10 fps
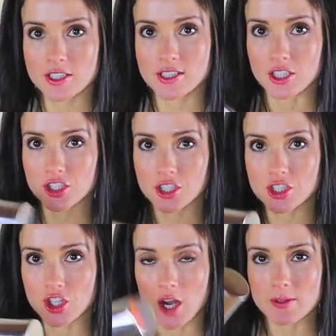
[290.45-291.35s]
does such a
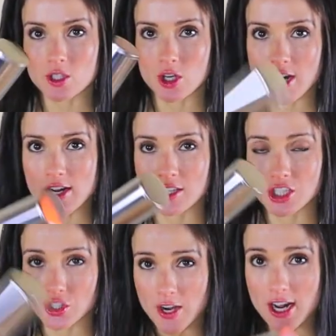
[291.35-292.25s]
good job
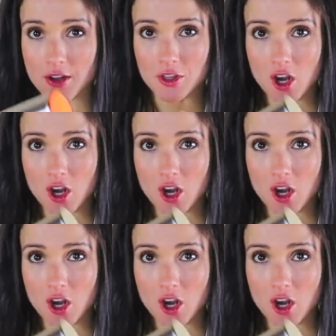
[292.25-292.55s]
straining out the